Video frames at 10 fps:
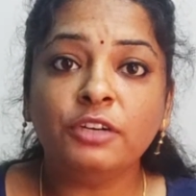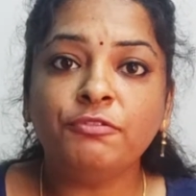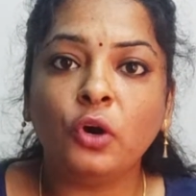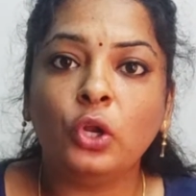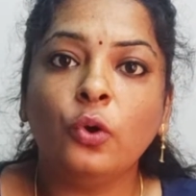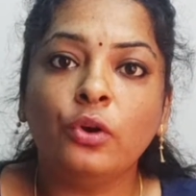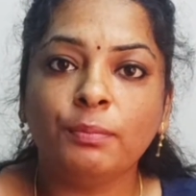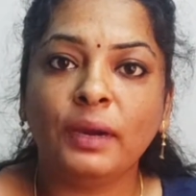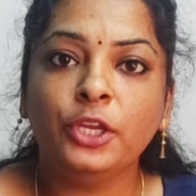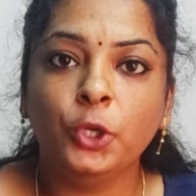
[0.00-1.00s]
followed
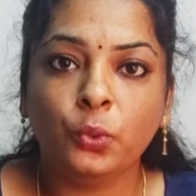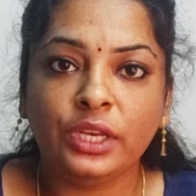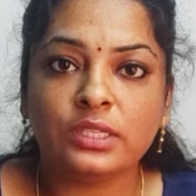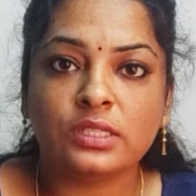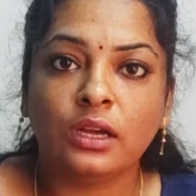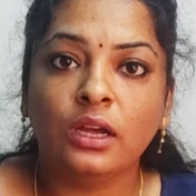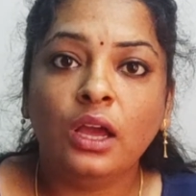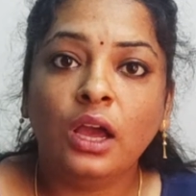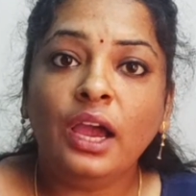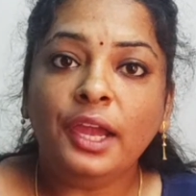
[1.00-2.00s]
by units
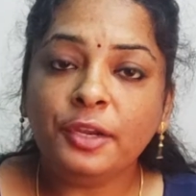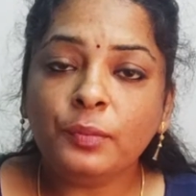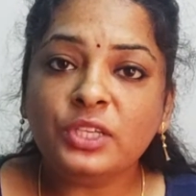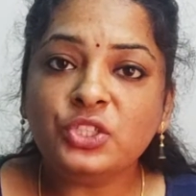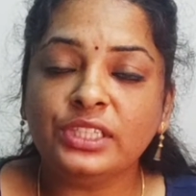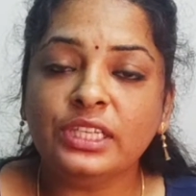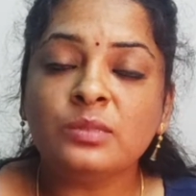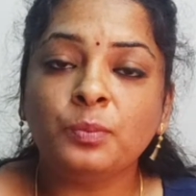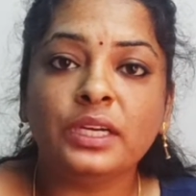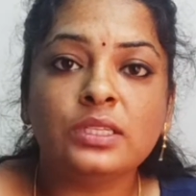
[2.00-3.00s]
in which it
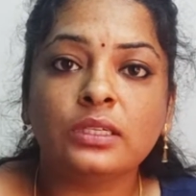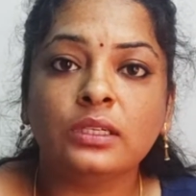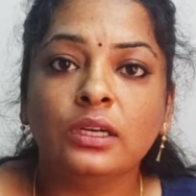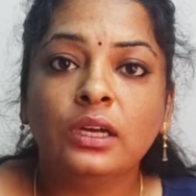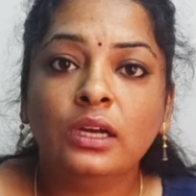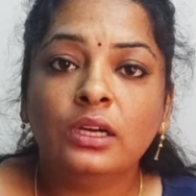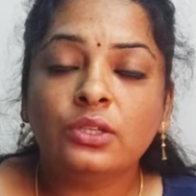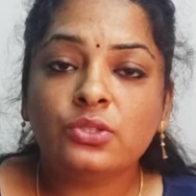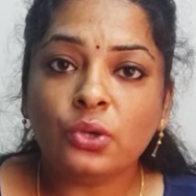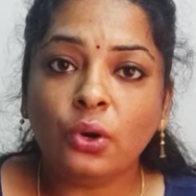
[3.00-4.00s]
is measured.
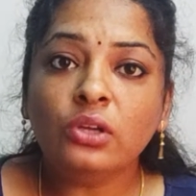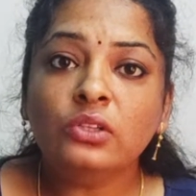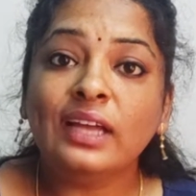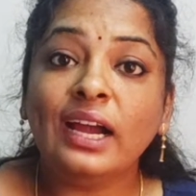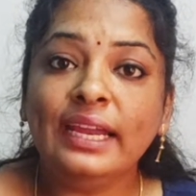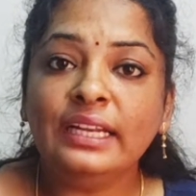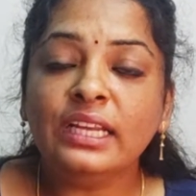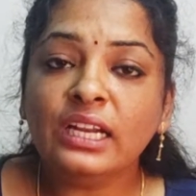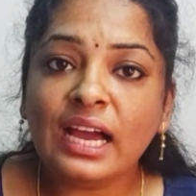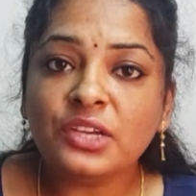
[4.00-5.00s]
So, the
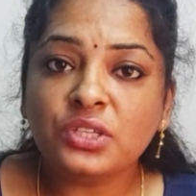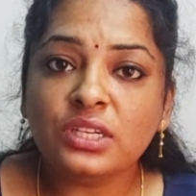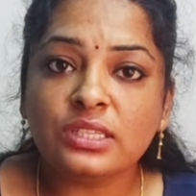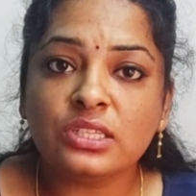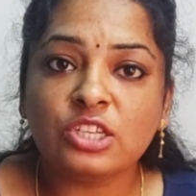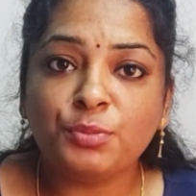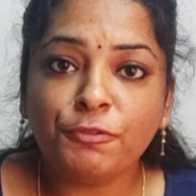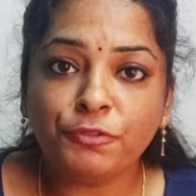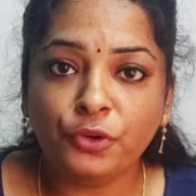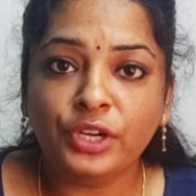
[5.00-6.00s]
international system
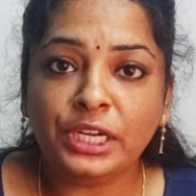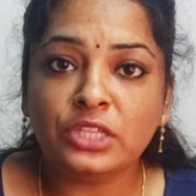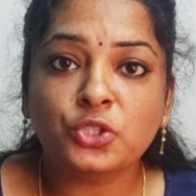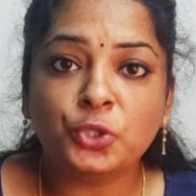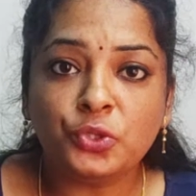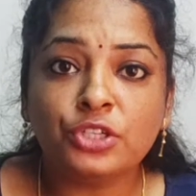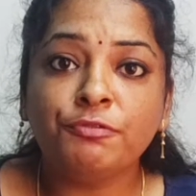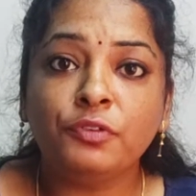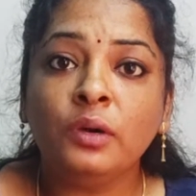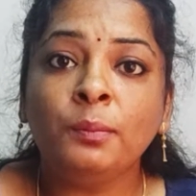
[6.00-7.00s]
of unit is used
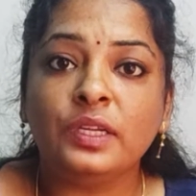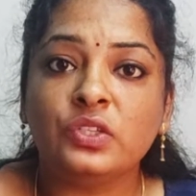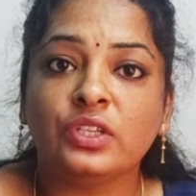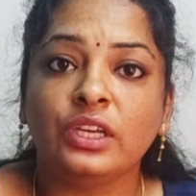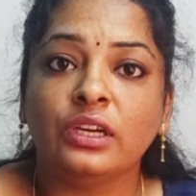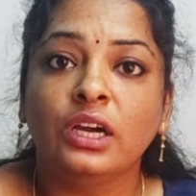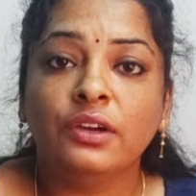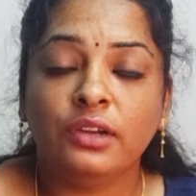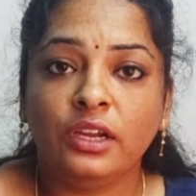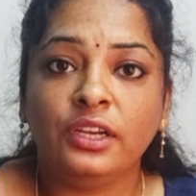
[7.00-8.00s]
for measuring.
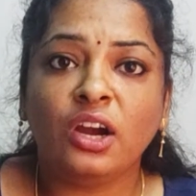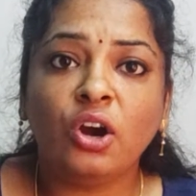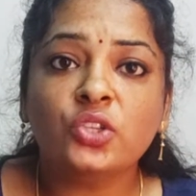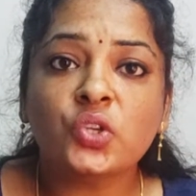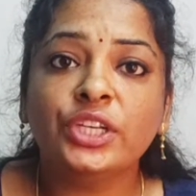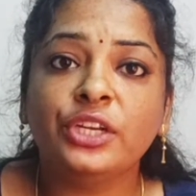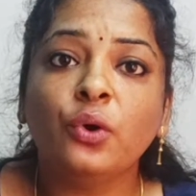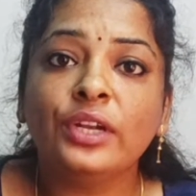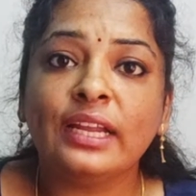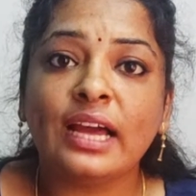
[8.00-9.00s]
It also
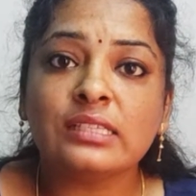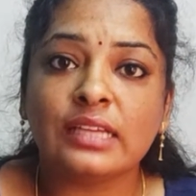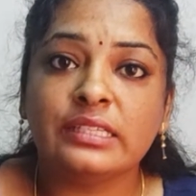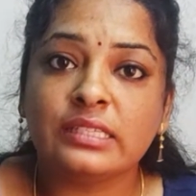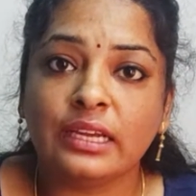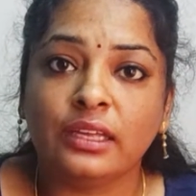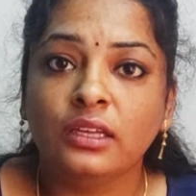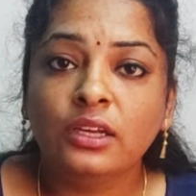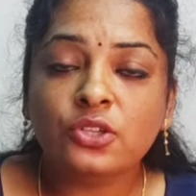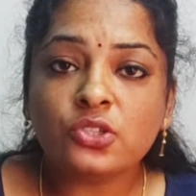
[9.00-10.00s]
denoted as SI.
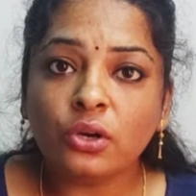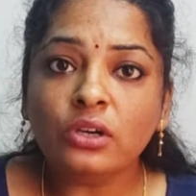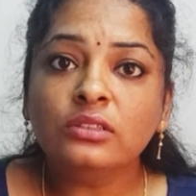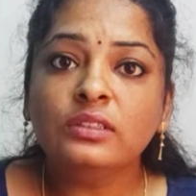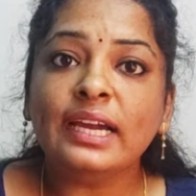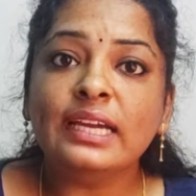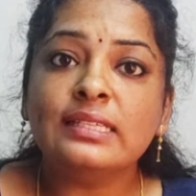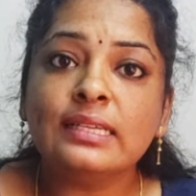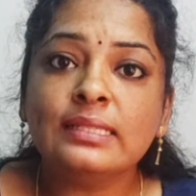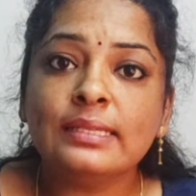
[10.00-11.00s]
So, the
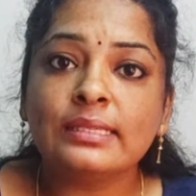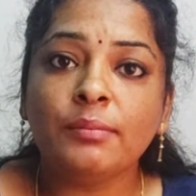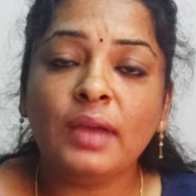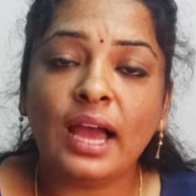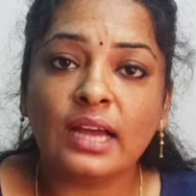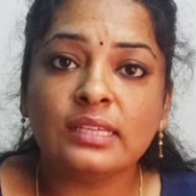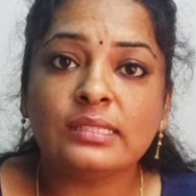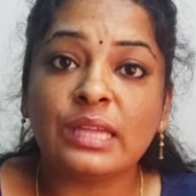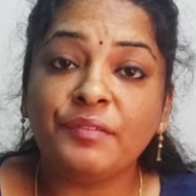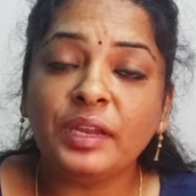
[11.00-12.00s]
SI system has
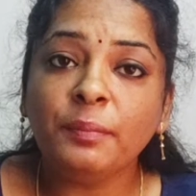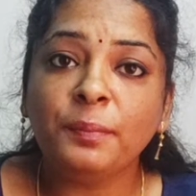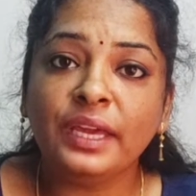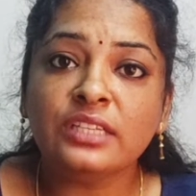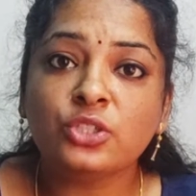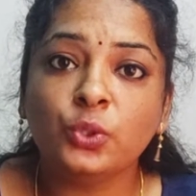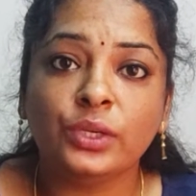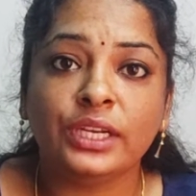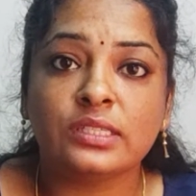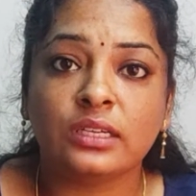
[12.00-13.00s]
7 base
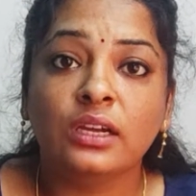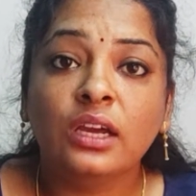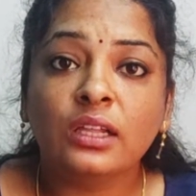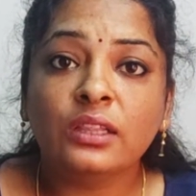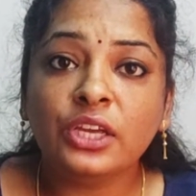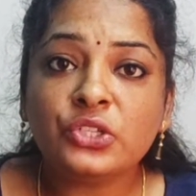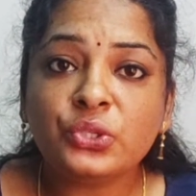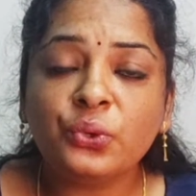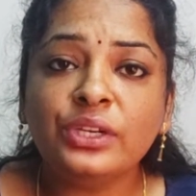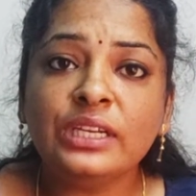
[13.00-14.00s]
units. These
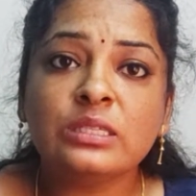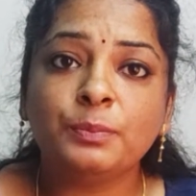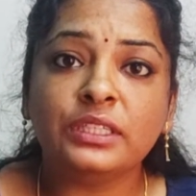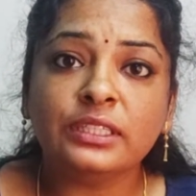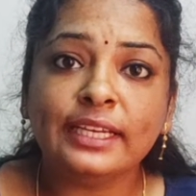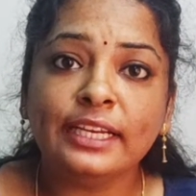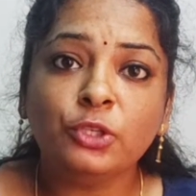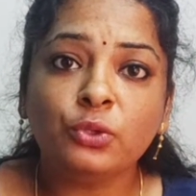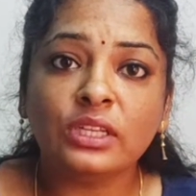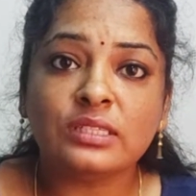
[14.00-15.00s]
units pertain
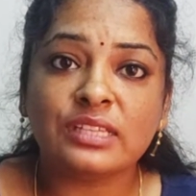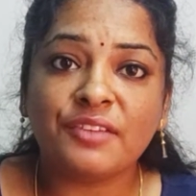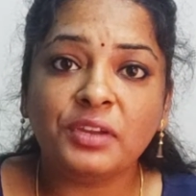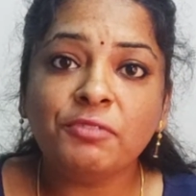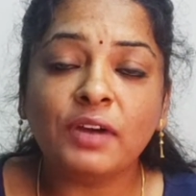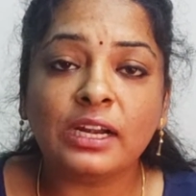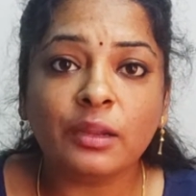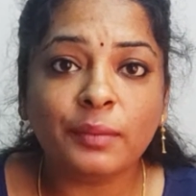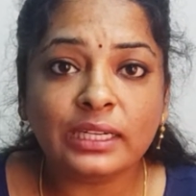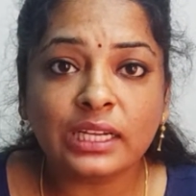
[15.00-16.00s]
to the 7
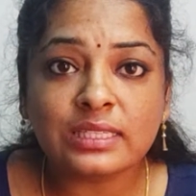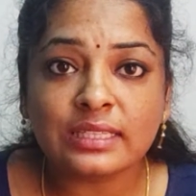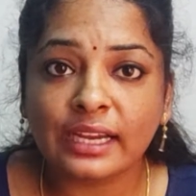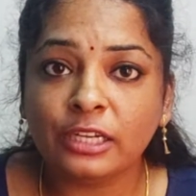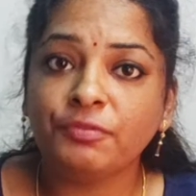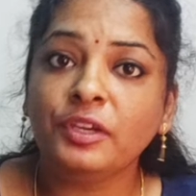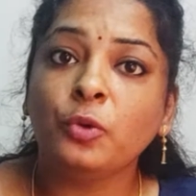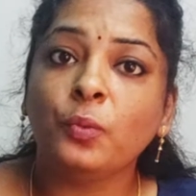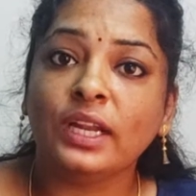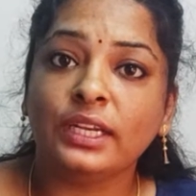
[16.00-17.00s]
fundamental scientific
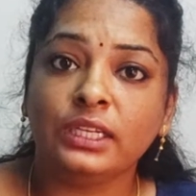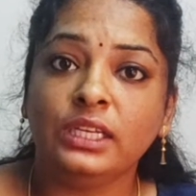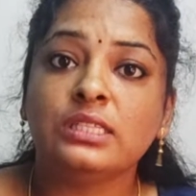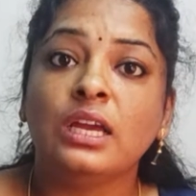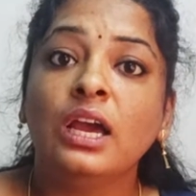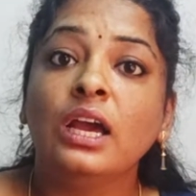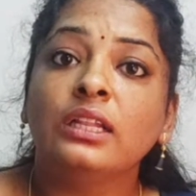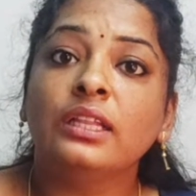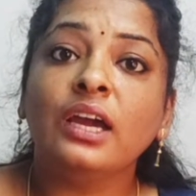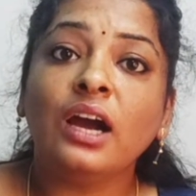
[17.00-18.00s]
quantities.
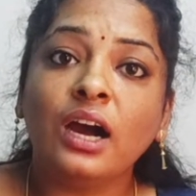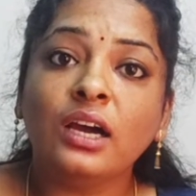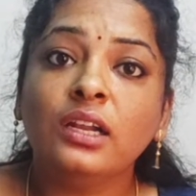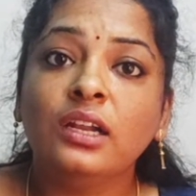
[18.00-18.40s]
They are